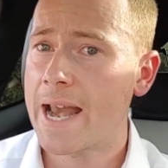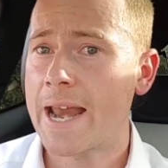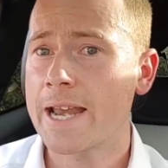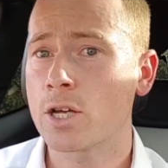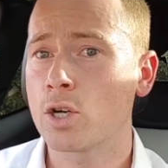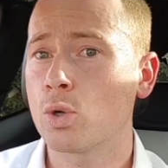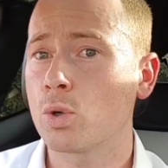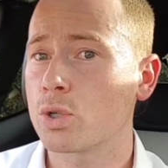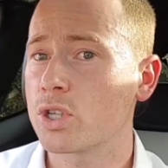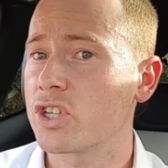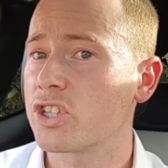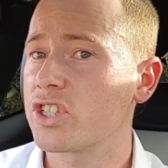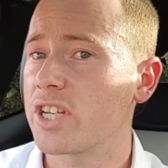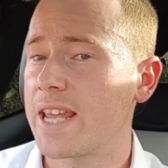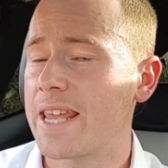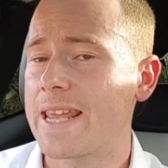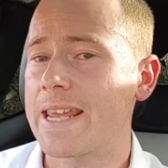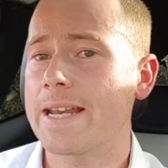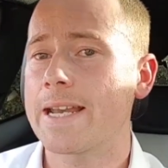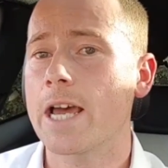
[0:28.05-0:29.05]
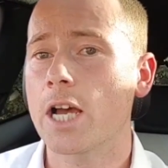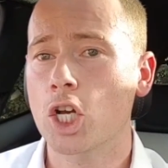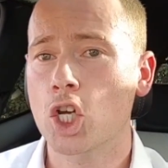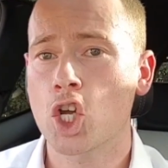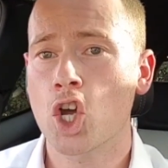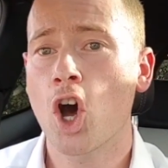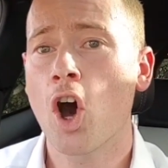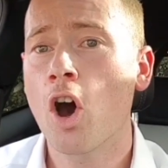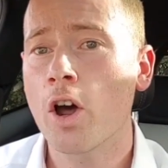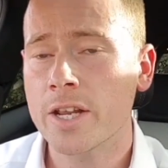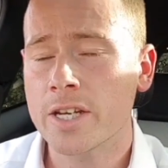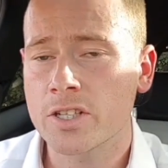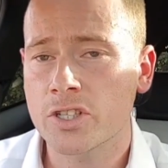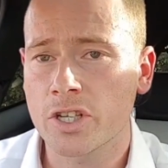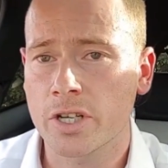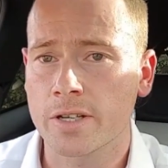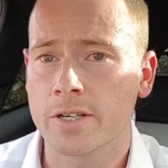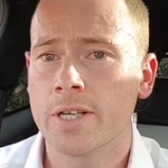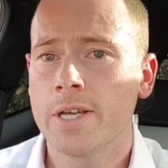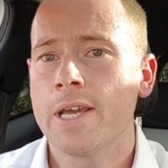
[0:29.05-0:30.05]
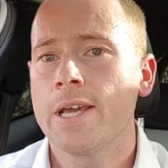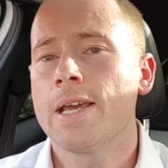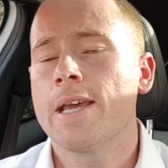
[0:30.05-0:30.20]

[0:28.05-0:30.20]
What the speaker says: headquarters in Cardington.